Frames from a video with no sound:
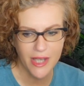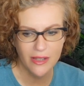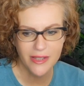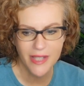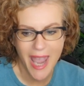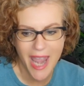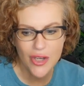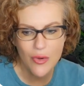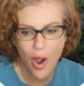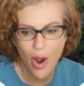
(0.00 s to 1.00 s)
results.
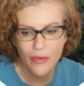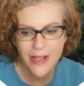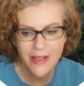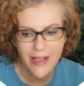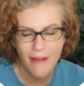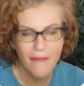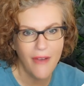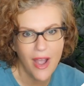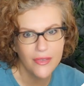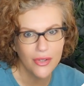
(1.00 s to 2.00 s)
And you already get
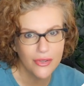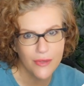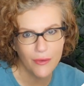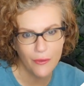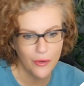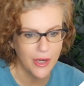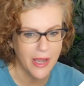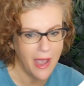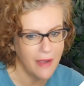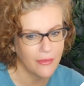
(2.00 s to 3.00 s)
$5 for
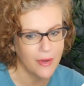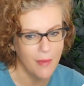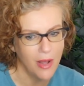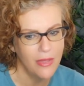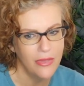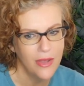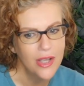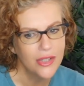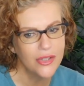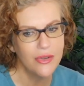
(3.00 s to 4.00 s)
free every month.
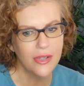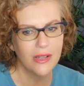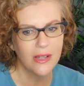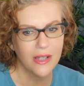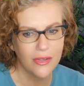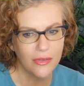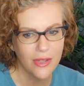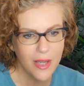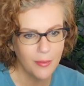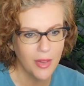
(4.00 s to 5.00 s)
So you could
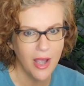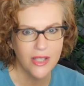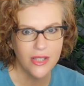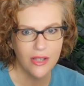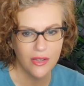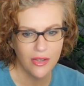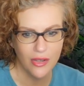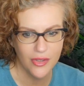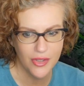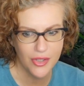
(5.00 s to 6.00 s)
literally apply to
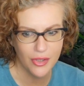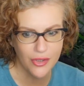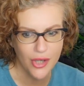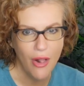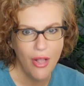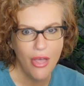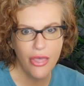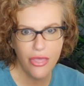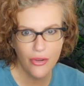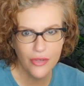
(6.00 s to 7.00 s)
search
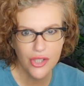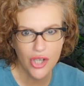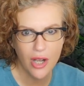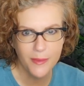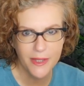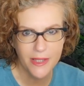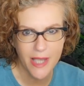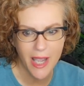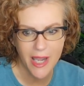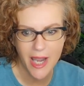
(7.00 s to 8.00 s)
30 jobs a
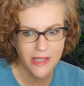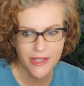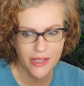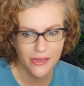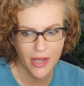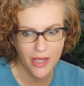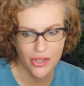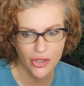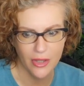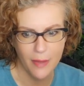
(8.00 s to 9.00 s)
day and still not
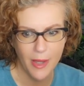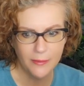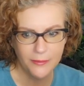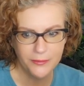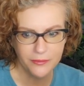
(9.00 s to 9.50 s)
hit your limit.